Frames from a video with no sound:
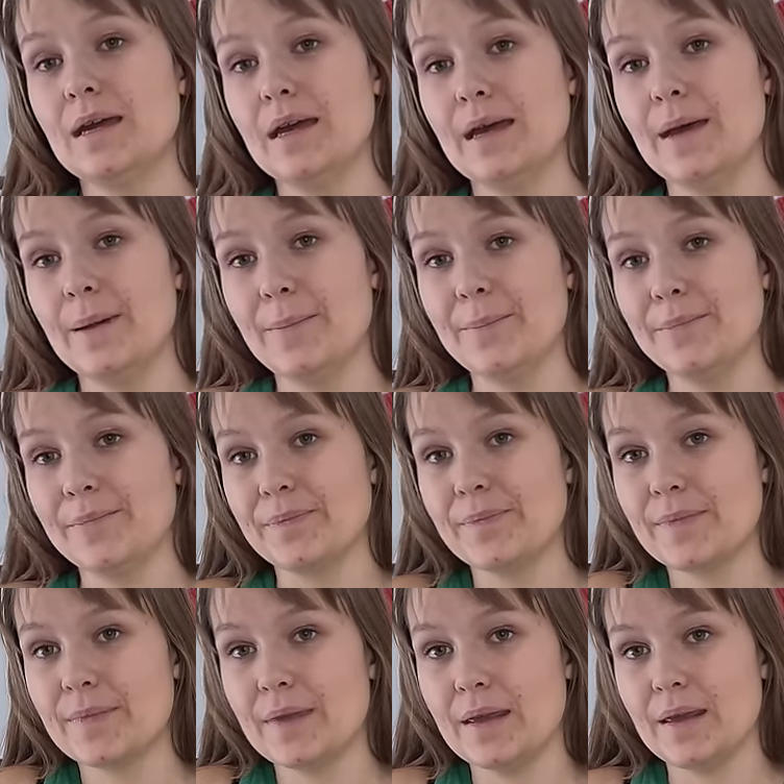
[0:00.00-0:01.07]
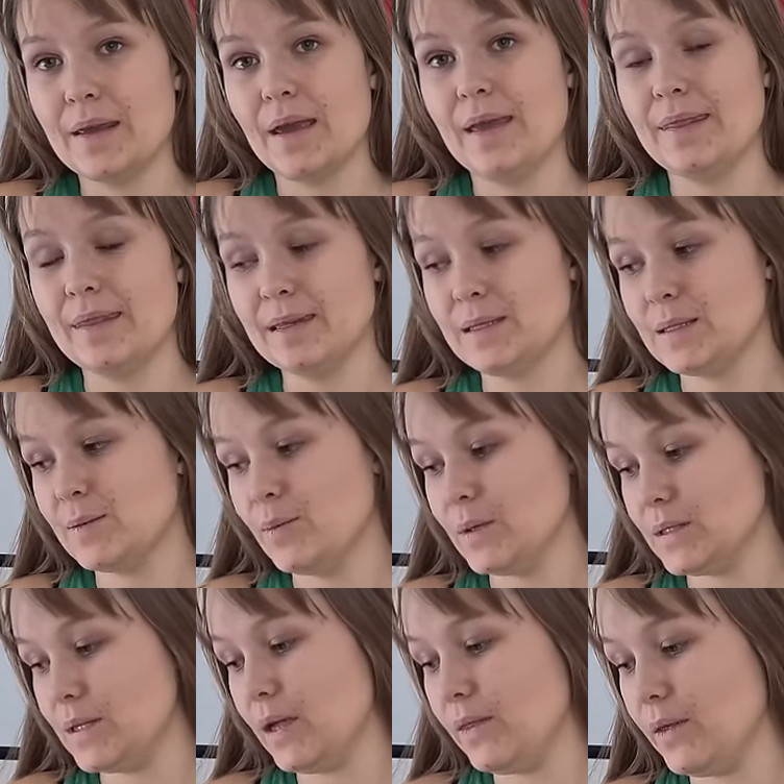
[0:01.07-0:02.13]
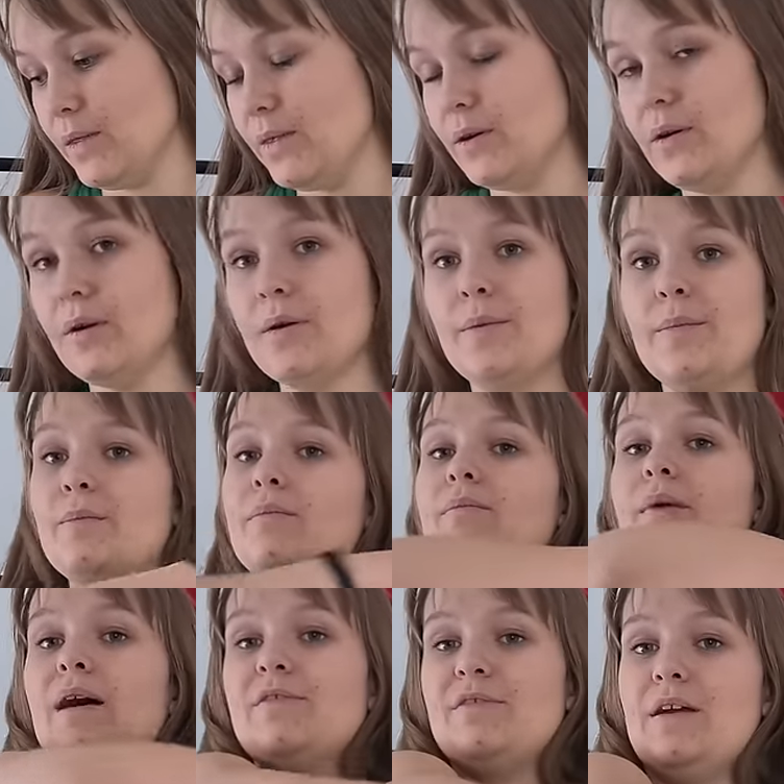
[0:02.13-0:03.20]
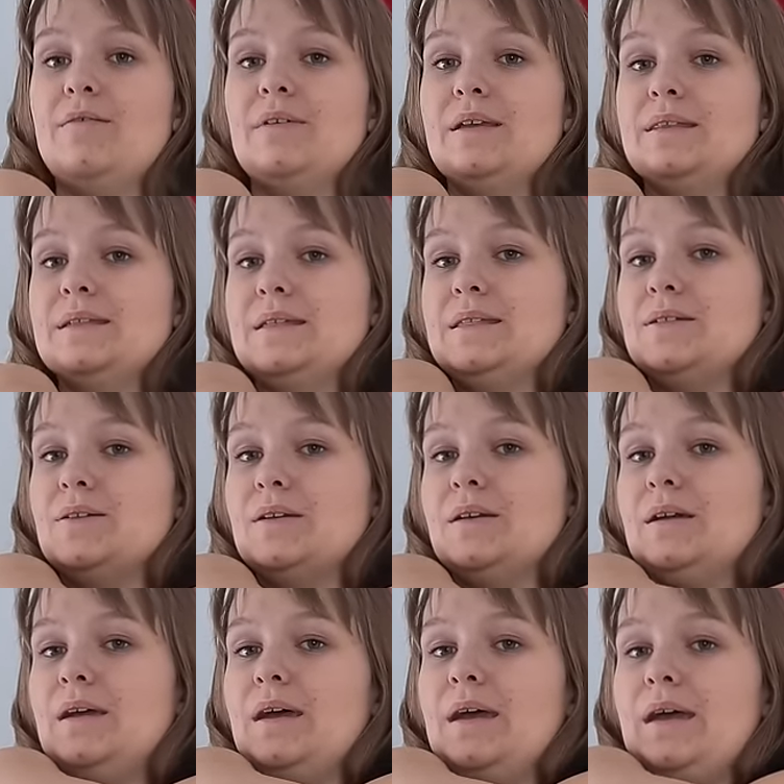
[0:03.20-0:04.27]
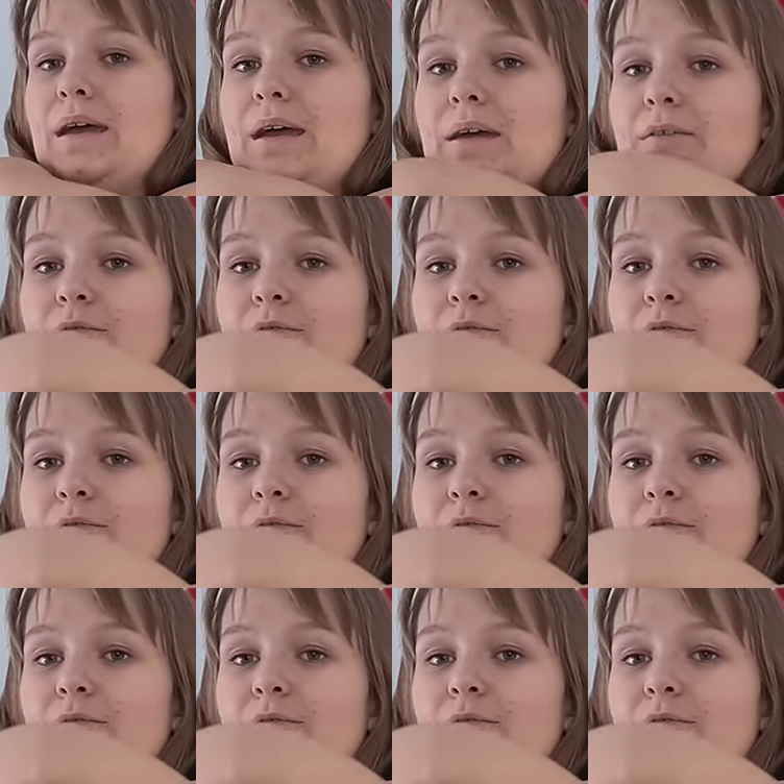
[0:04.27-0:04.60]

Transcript: And this was another my favorite things